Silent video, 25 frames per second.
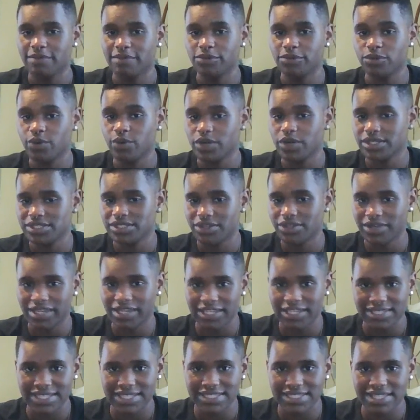You are still
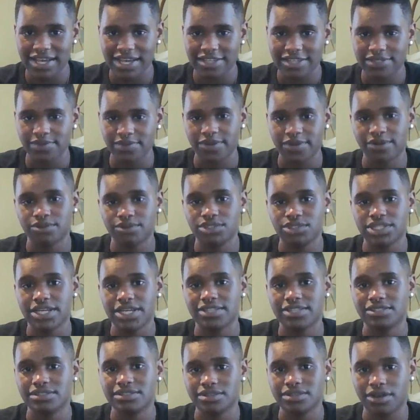getting testosterone,
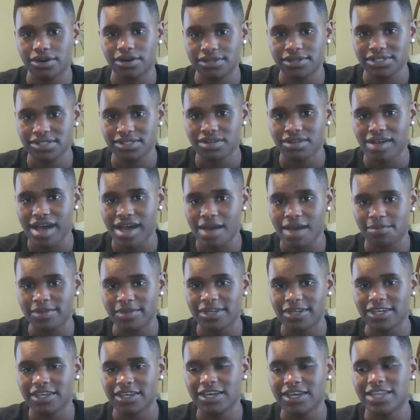changes are still
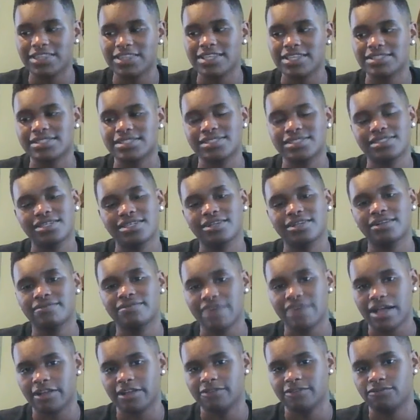happening, and this is still a
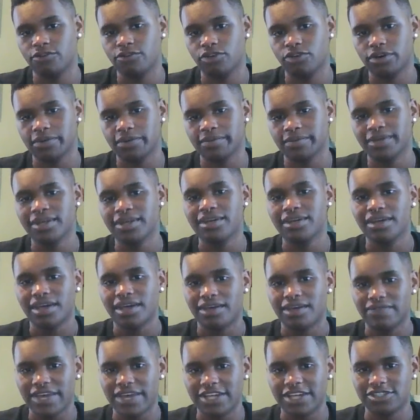valid form
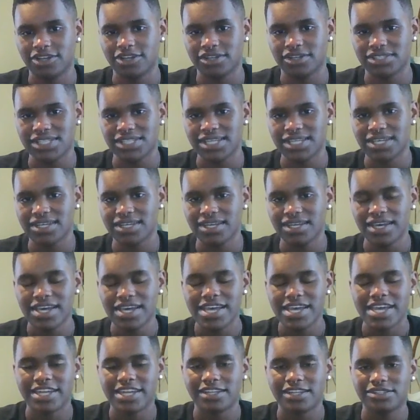of HRT,
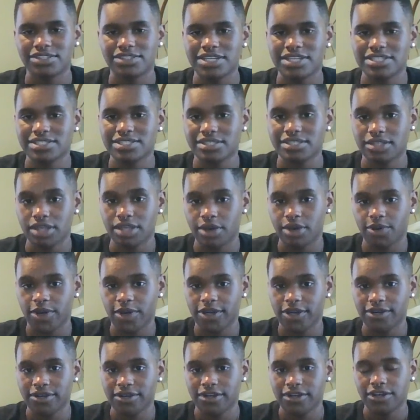it is just slower.
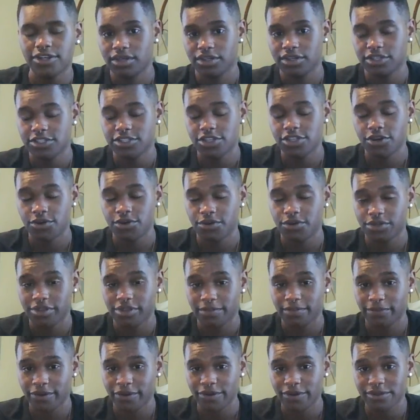So
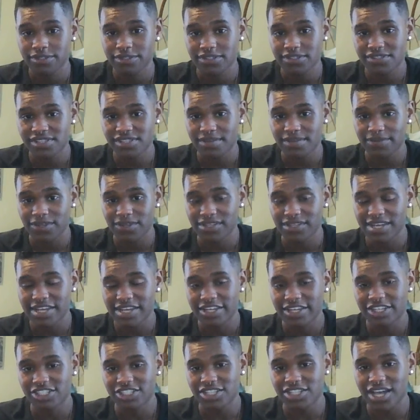the pros of
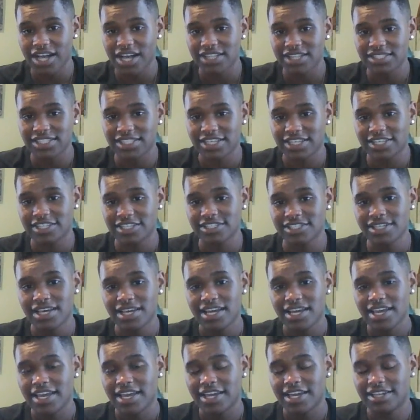subcutaneous shots is
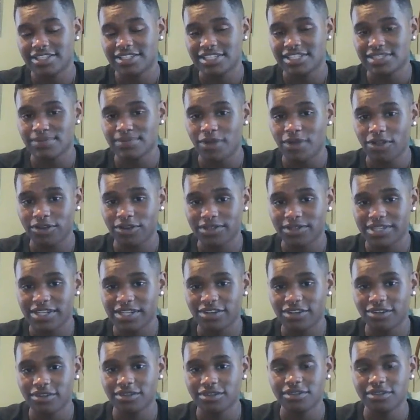a smaller
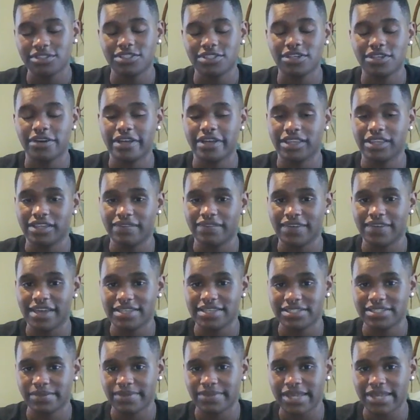needle to
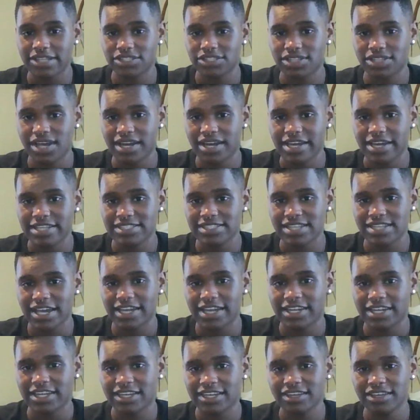alleviate some of that shot
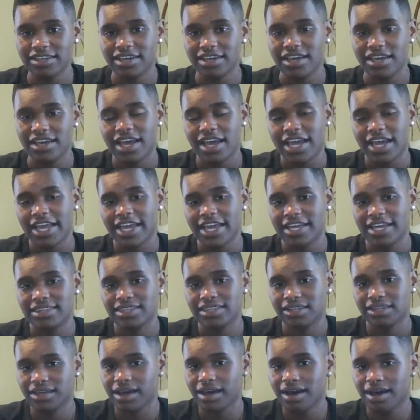anxiety, and
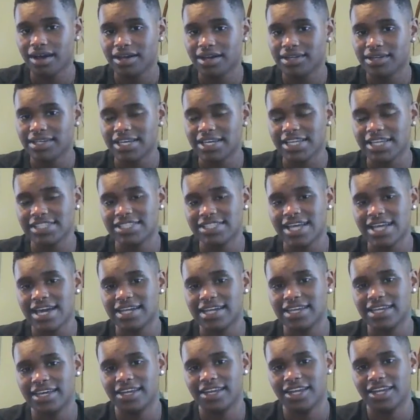the con is
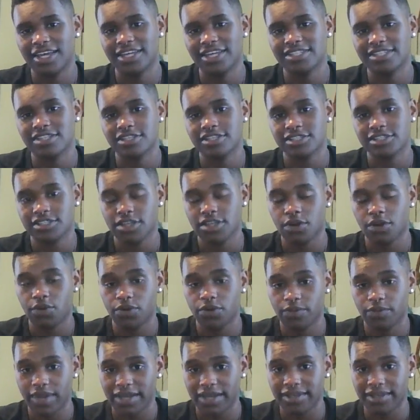that it is a slower
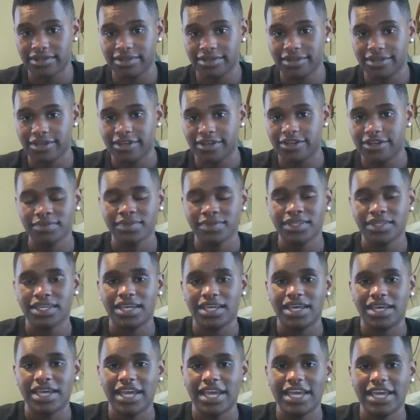rate.
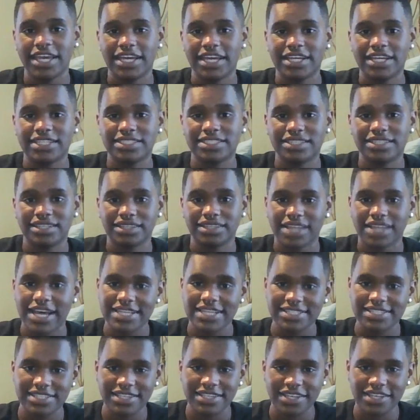And
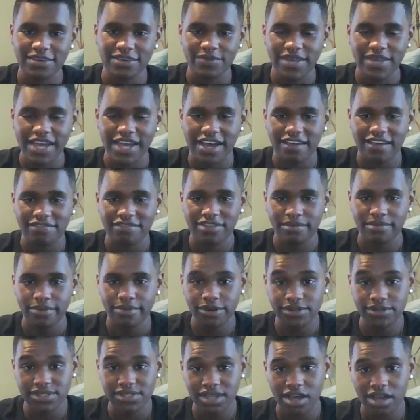lastly, we have the
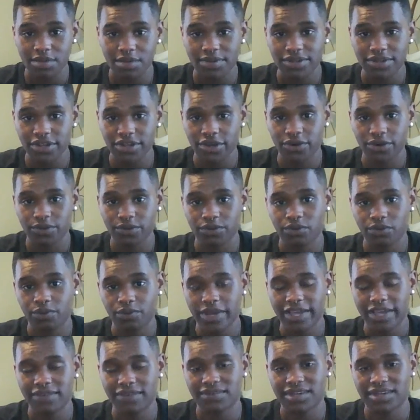most common known
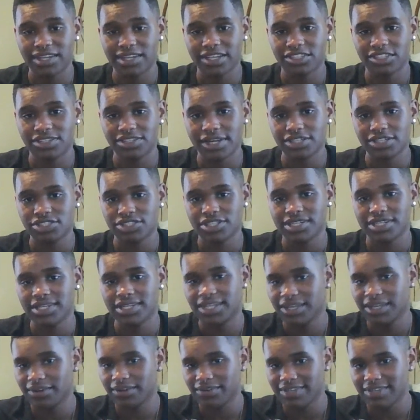way of getting injection
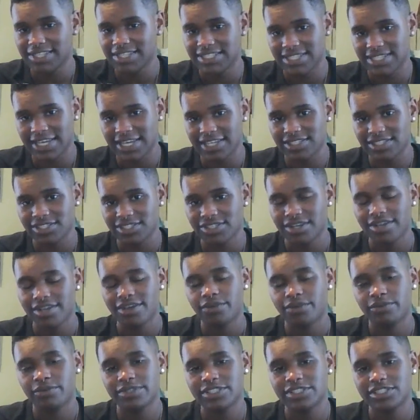here in the States,
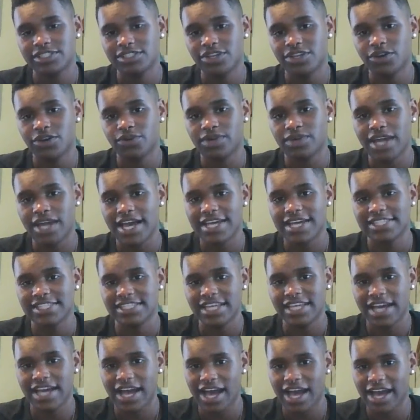which is known as
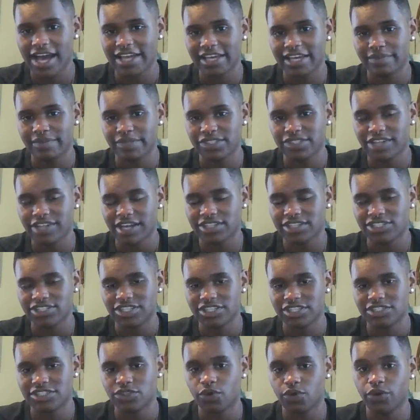IM
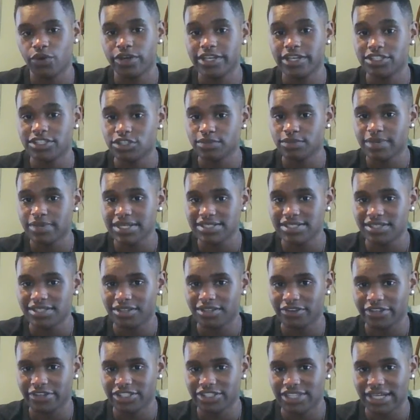injections or
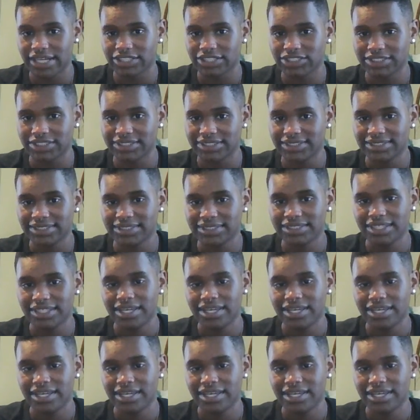intramuscular injections.